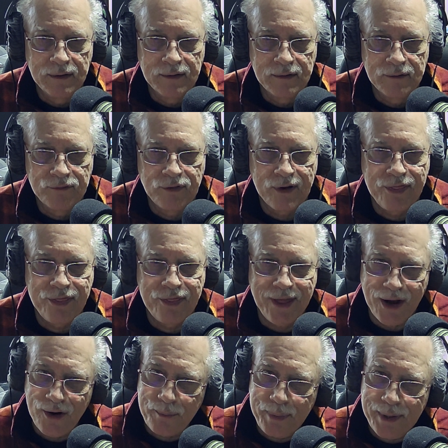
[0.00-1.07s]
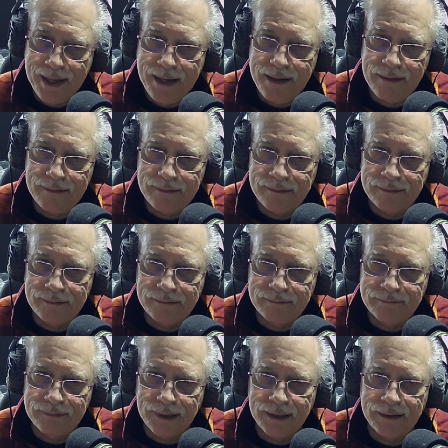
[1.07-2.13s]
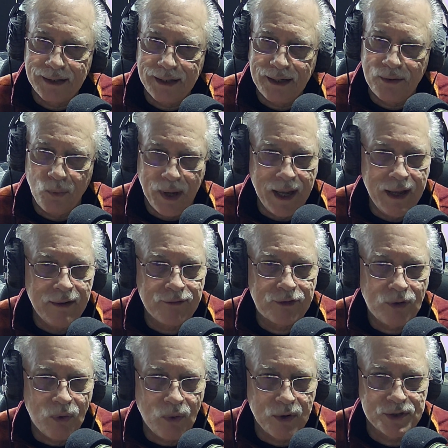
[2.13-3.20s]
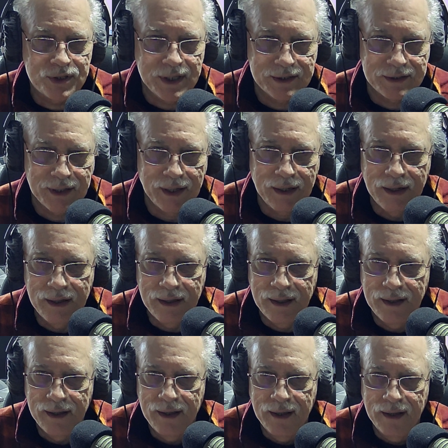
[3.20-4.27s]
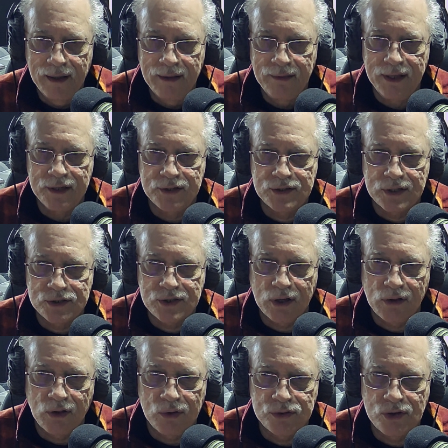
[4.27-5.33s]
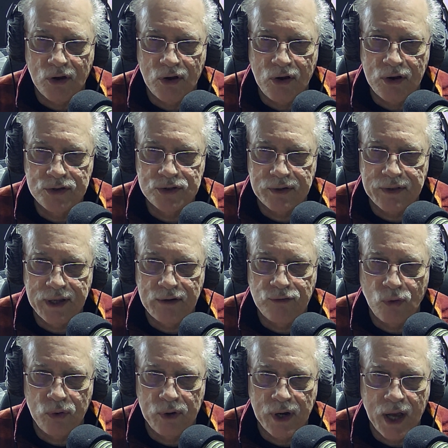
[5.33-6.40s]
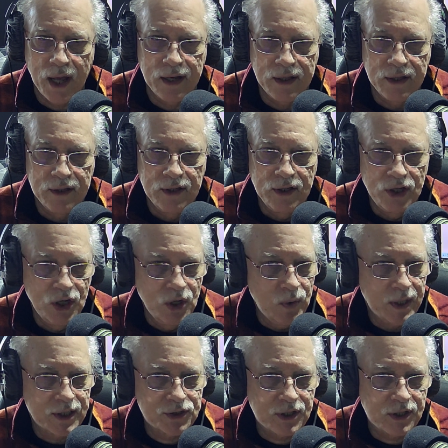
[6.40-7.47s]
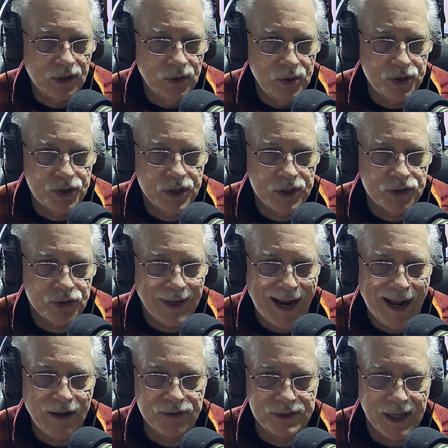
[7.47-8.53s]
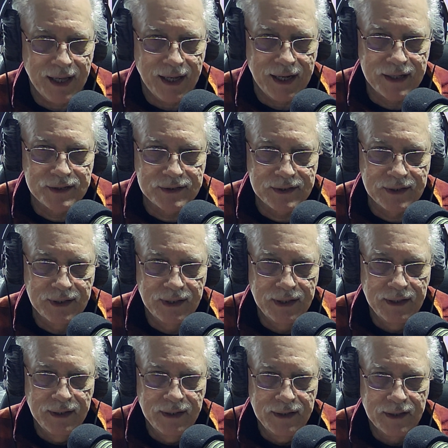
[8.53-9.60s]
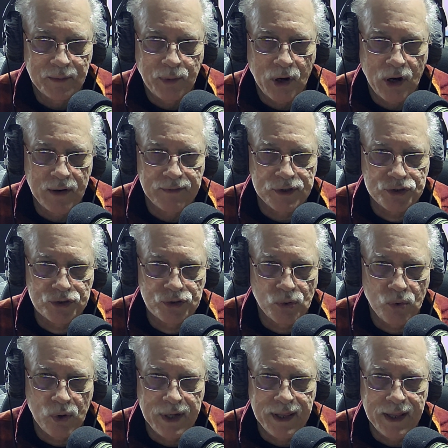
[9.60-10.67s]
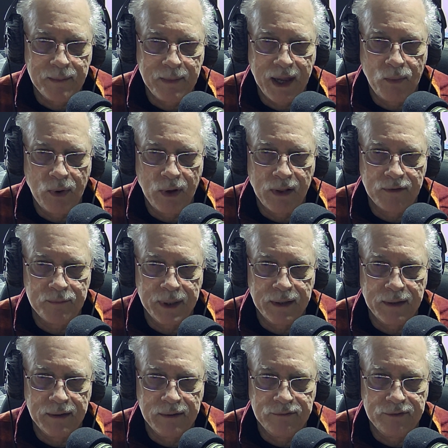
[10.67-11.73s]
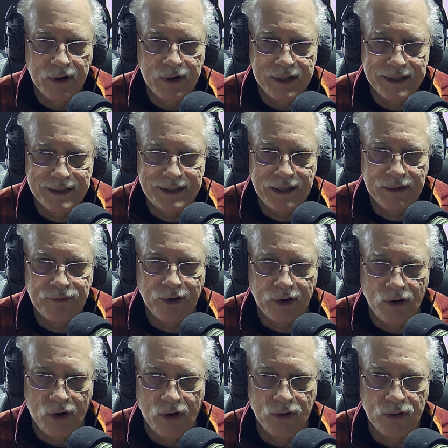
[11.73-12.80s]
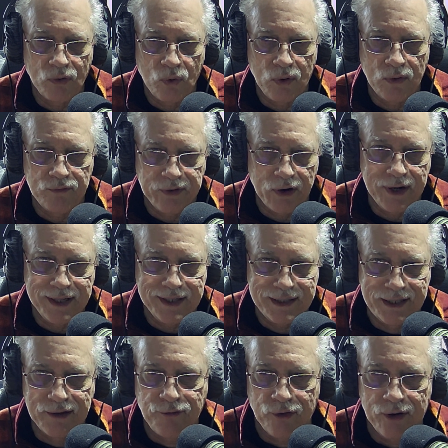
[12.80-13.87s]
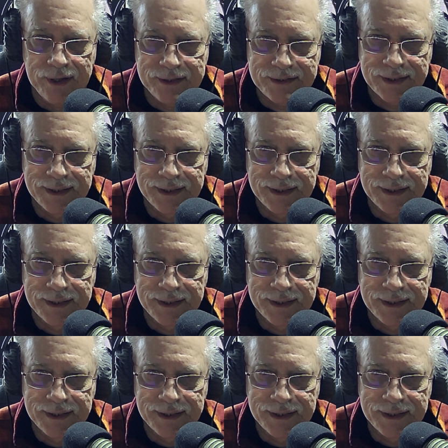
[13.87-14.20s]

for therapy. Well, in a way, of course, he said. These solo songs are therefore not Who exclusions or outtakes. They're part of a story that may well have been very difficult or very different